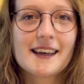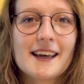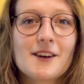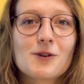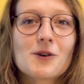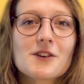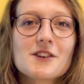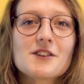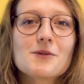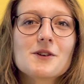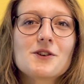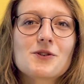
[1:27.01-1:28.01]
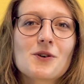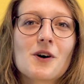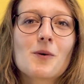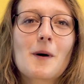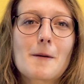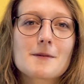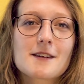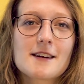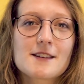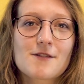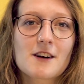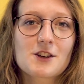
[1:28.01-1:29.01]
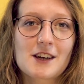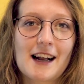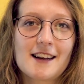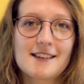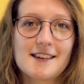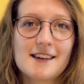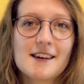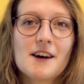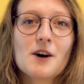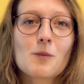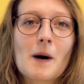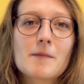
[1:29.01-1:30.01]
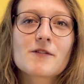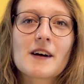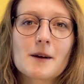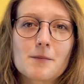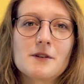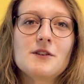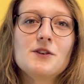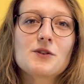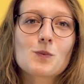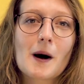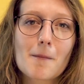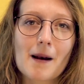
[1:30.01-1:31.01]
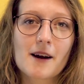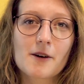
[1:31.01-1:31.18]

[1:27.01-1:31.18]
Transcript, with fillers: In order to ensure a website's functionality, web developers use web